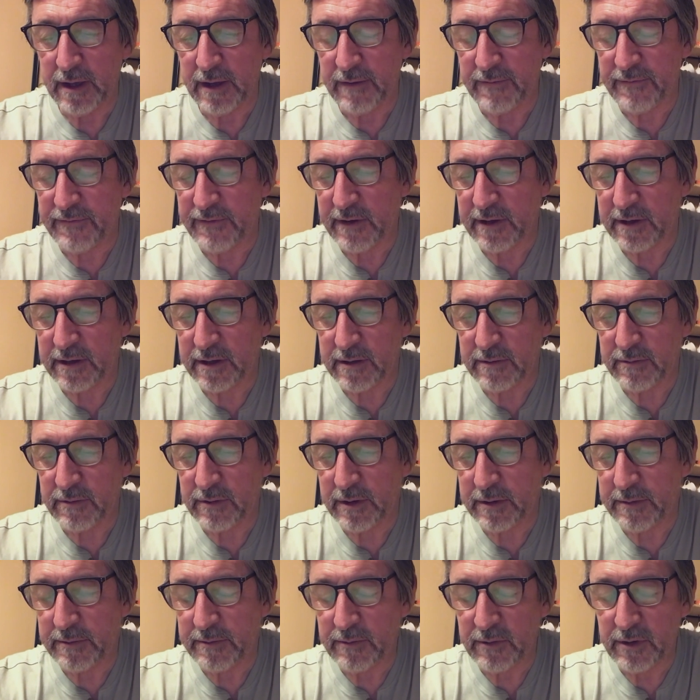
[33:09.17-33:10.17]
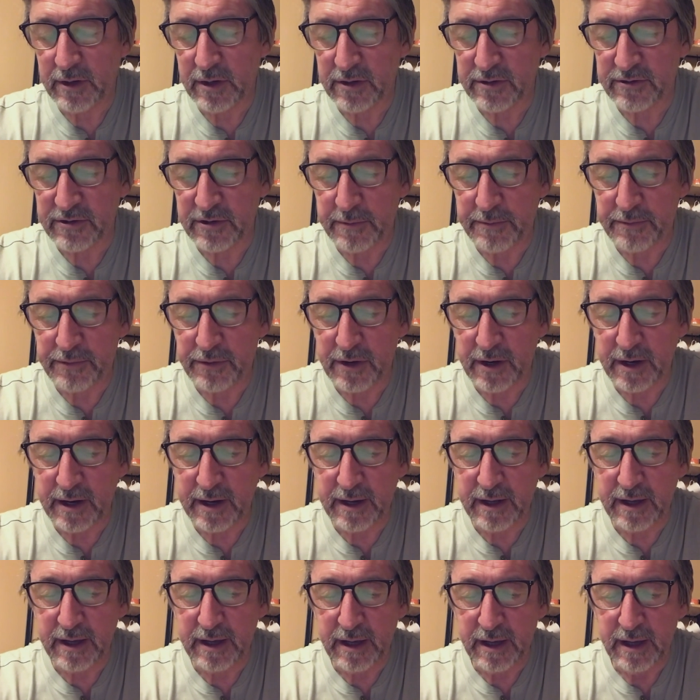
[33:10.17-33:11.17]
Father, we also
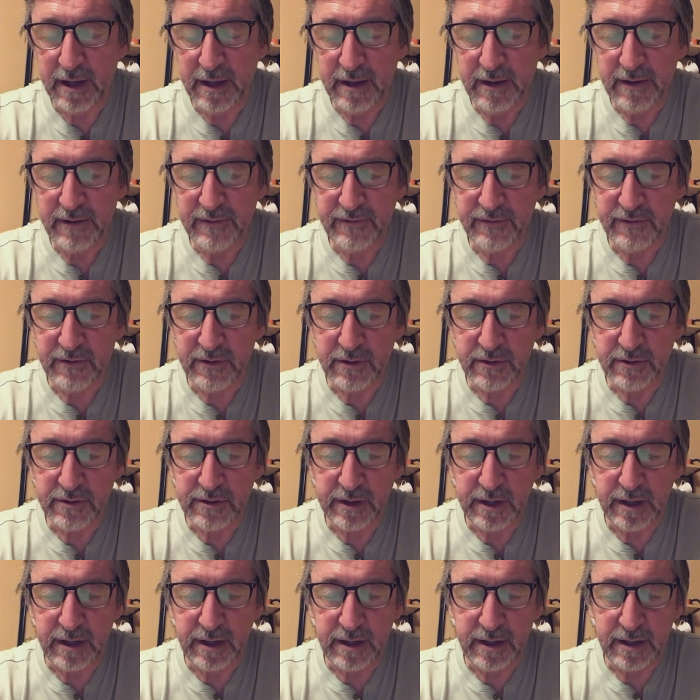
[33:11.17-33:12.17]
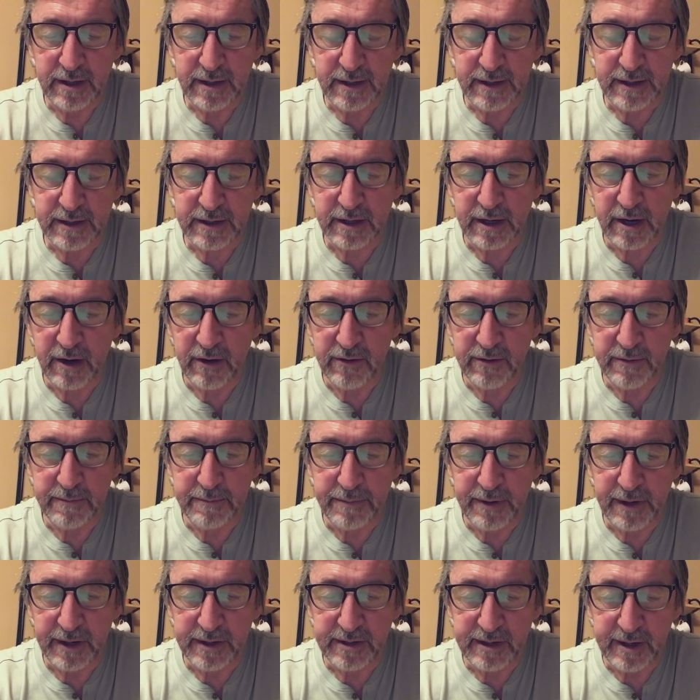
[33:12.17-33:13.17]
pray for the current
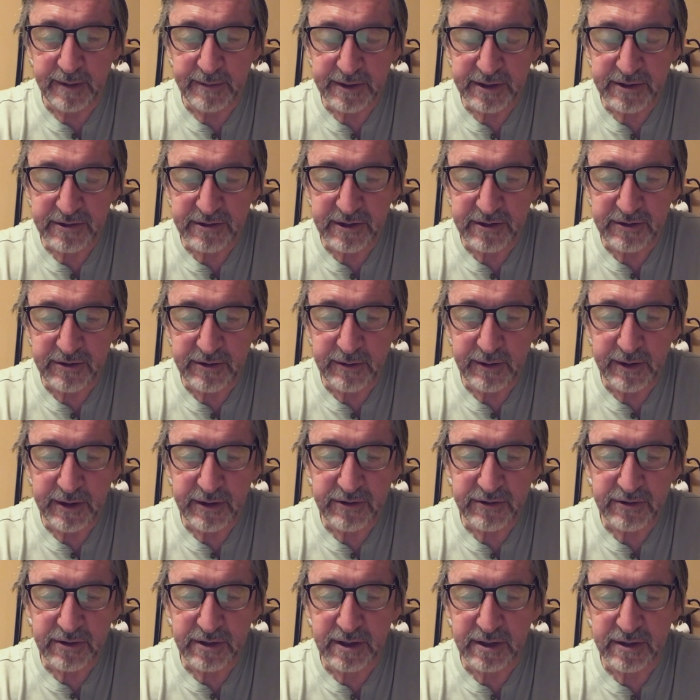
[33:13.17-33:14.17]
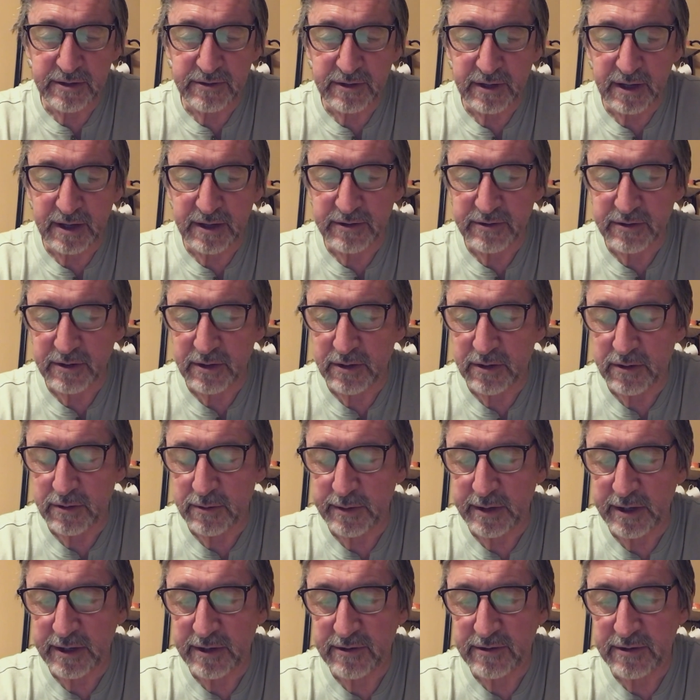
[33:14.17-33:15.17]
pandemic situation, as
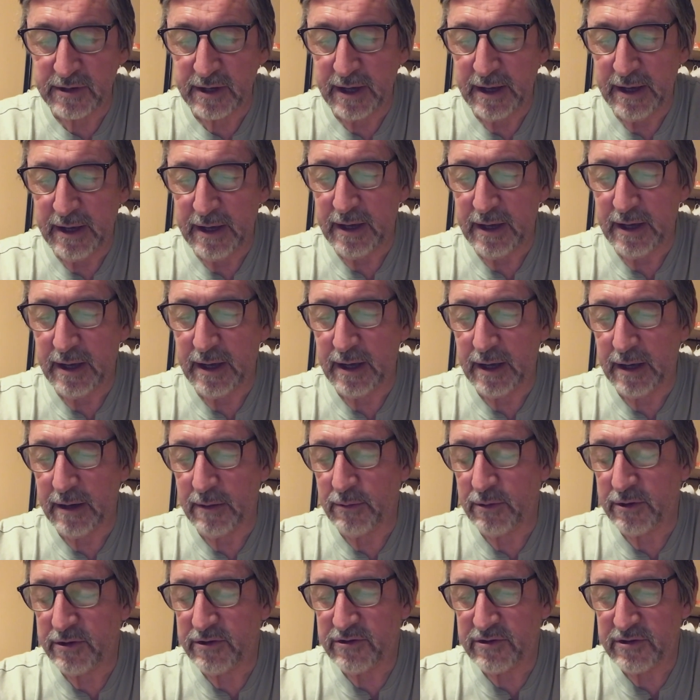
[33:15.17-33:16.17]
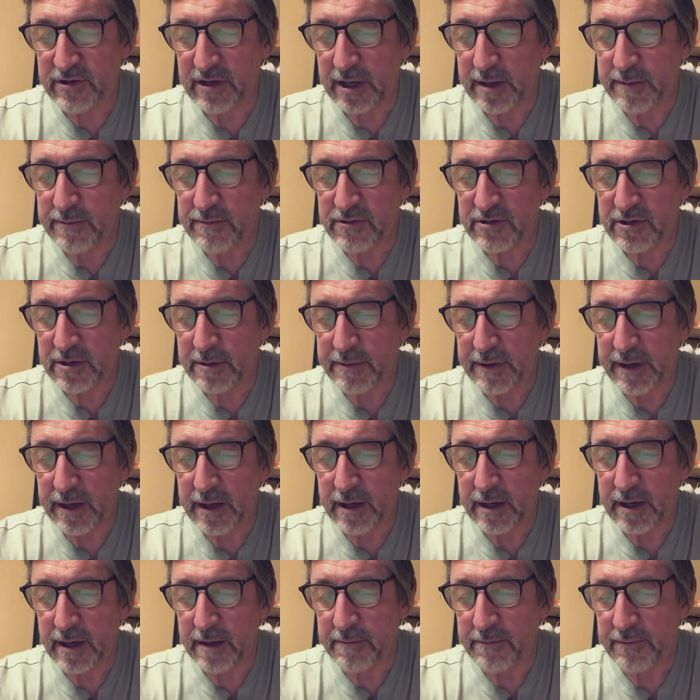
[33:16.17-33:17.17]
always, which seems to
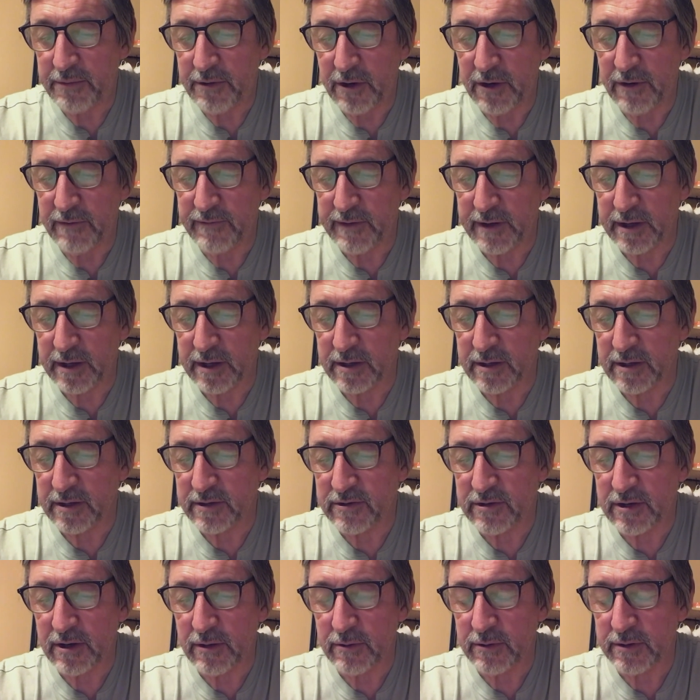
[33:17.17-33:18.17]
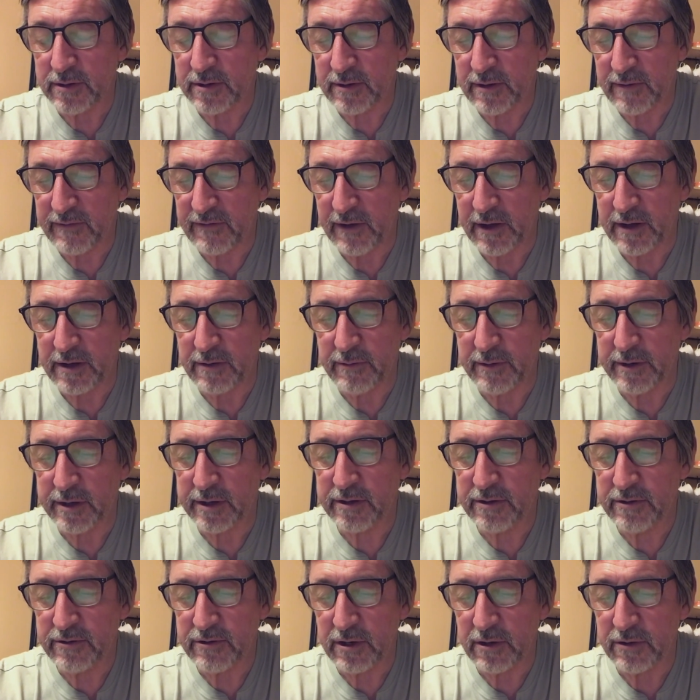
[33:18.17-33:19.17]
be improving. And so, Father,
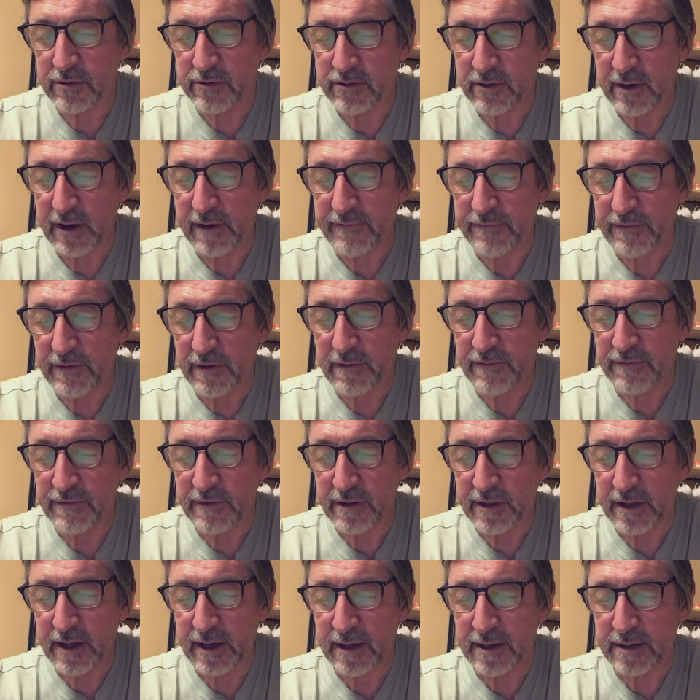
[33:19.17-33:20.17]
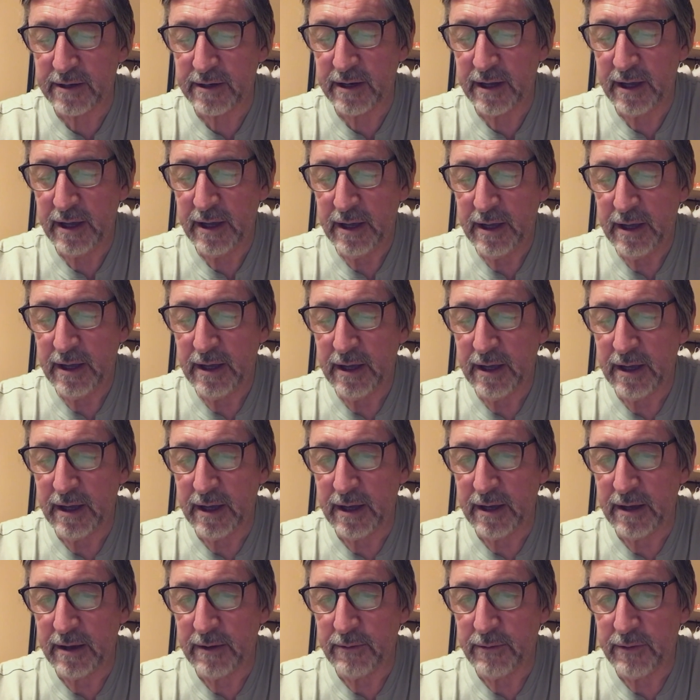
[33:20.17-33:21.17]
we're so grateful for that.
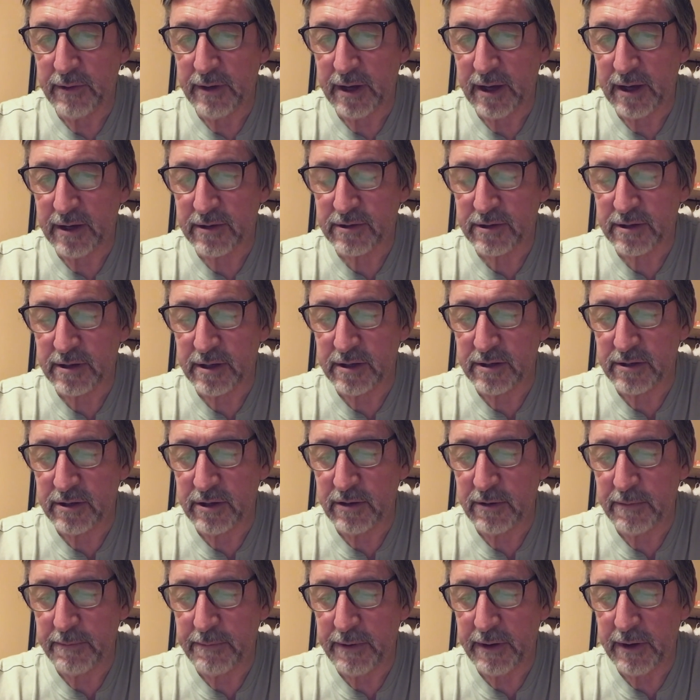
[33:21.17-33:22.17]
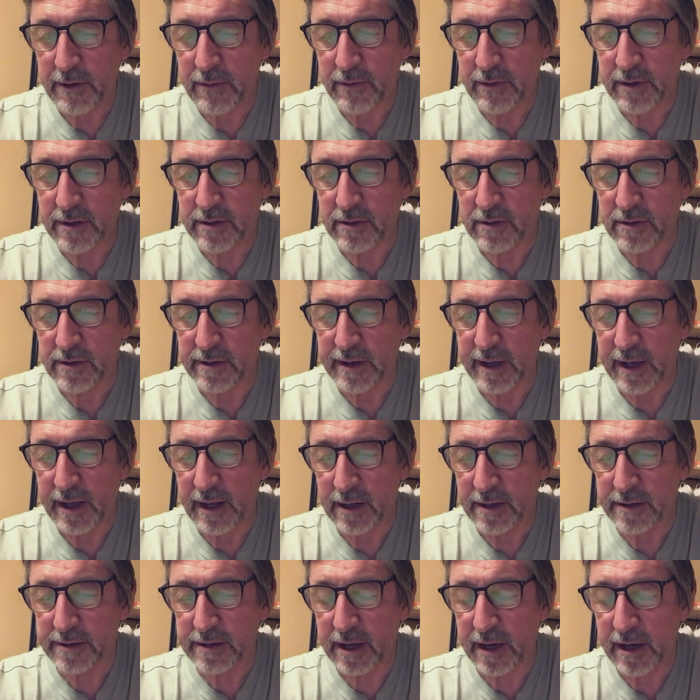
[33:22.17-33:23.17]
We ask that you be with all the
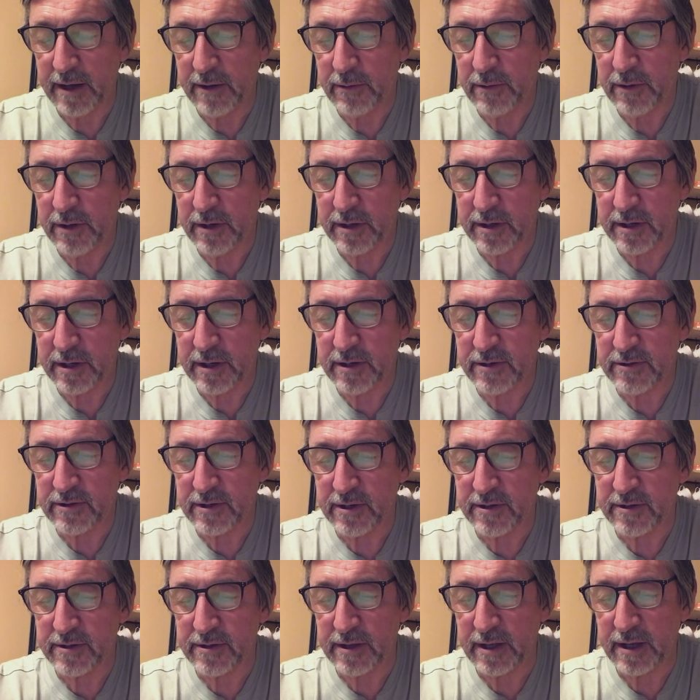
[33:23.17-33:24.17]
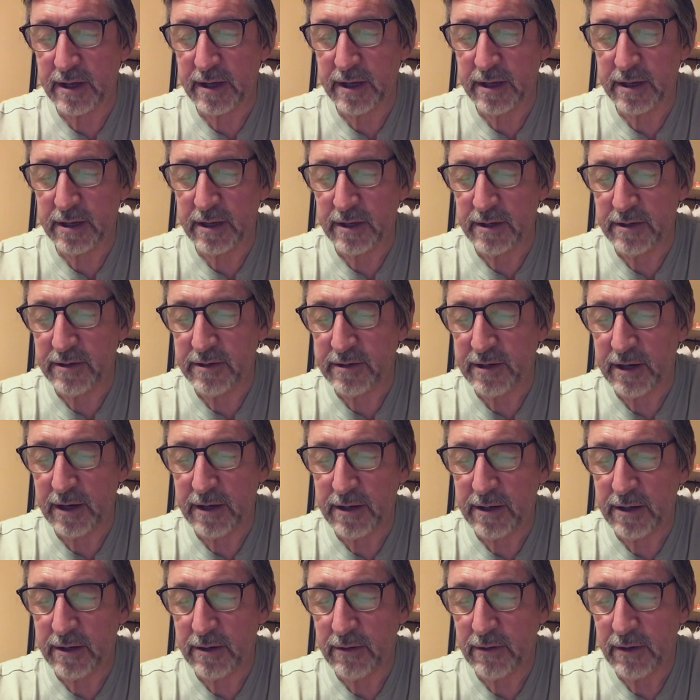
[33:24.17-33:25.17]
healthcare workers as they
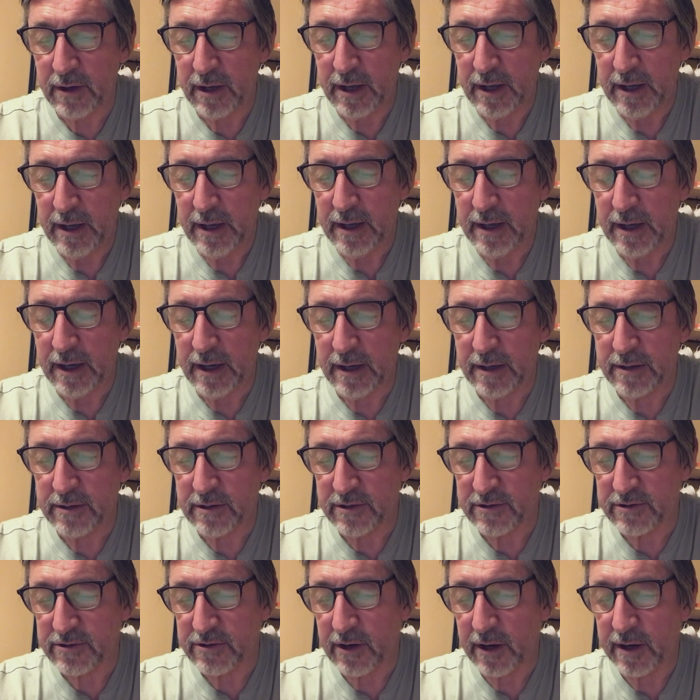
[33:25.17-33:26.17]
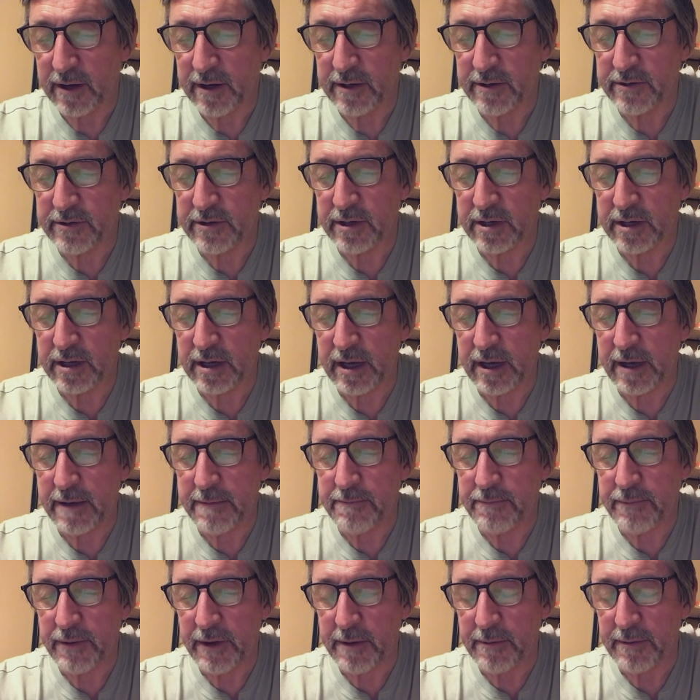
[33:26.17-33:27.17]
continue to struggle to
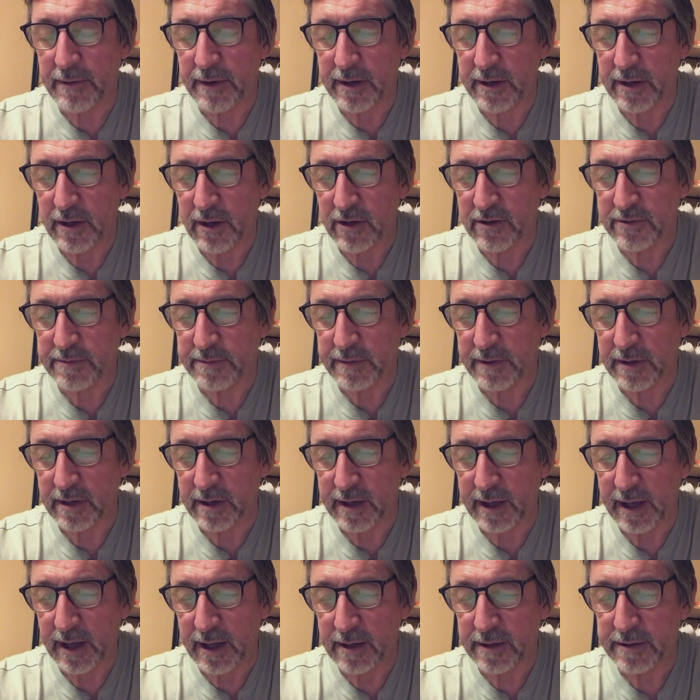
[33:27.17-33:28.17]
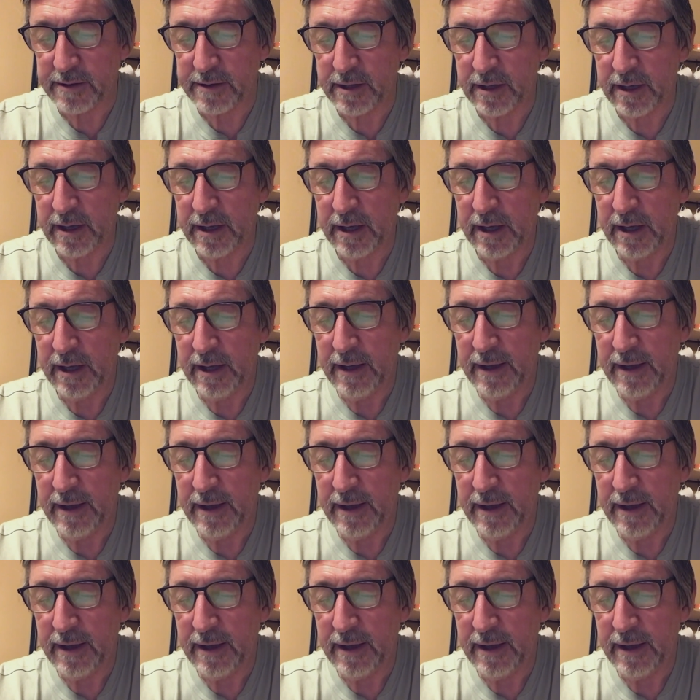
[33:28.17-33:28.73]
keep people in hospital healthy